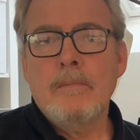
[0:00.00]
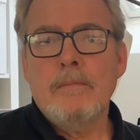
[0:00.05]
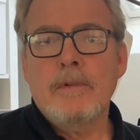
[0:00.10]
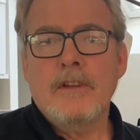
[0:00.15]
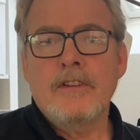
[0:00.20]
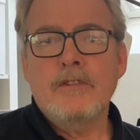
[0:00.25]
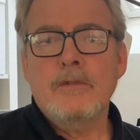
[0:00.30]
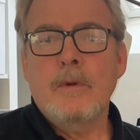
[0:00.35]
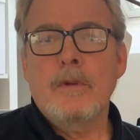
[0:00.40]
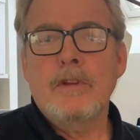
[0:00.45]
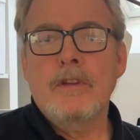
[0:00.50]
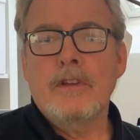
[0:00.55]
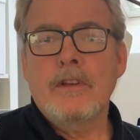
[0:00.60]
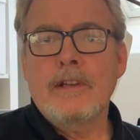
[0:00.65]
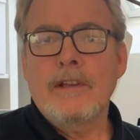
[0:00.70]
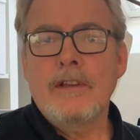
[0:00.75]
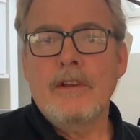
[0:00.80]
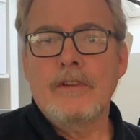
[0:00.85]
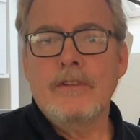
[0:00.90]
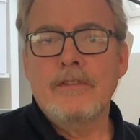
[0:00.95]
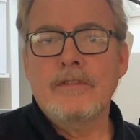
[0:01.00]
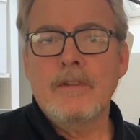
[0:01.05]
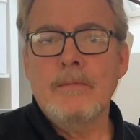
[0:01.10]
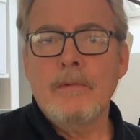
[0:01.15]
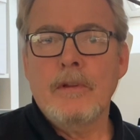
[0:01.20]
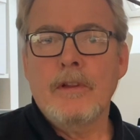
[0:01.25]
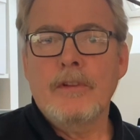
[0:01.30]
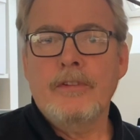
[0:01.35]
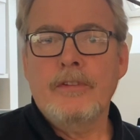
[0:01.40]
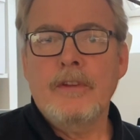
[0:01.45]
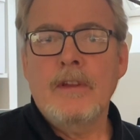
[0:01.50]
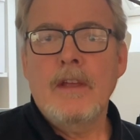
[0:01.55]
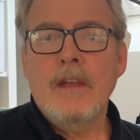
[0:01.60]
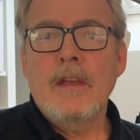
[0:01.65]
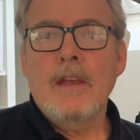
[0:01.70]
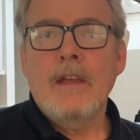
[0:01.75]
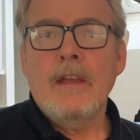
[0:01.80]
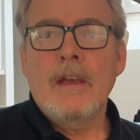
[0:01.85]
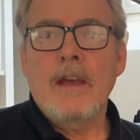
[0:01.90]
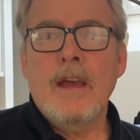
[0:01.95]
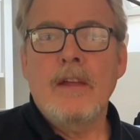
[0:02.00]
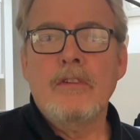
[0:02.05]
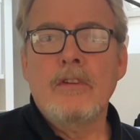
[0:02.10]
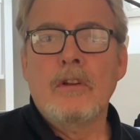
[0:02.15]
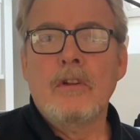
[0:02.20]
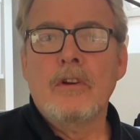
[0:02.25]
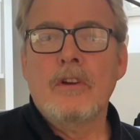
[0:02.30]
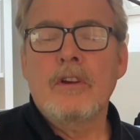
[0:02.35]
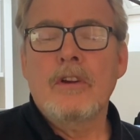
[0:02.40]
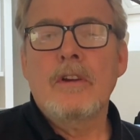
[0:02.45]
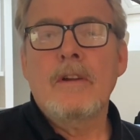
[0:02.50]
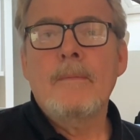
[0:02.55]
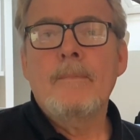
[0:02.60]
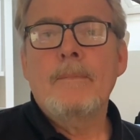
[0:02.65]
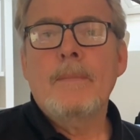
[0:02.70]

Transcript: plus 20 kilohertz stimulus, and you look